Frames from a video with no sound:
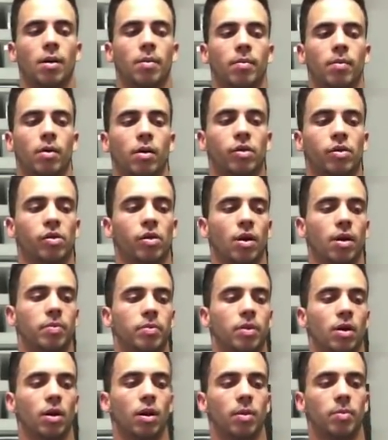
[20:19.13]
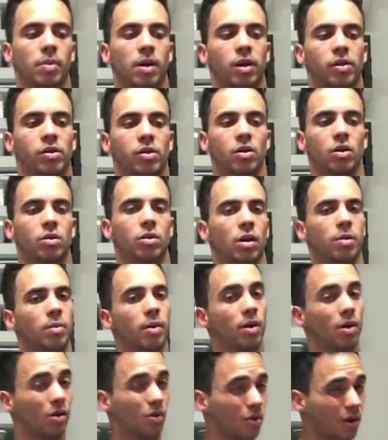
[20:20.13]
So I'm guessing you're talking about a
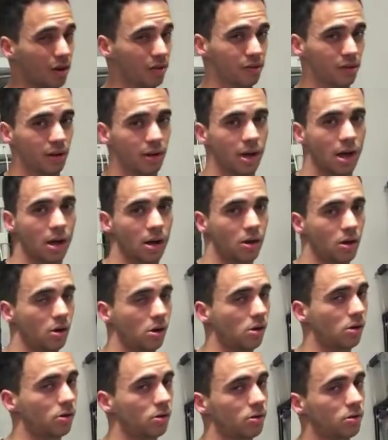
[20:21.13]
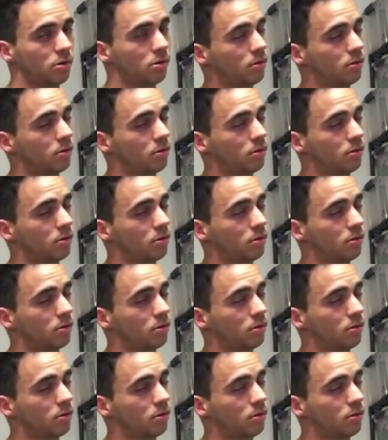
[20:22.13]
crested gecko.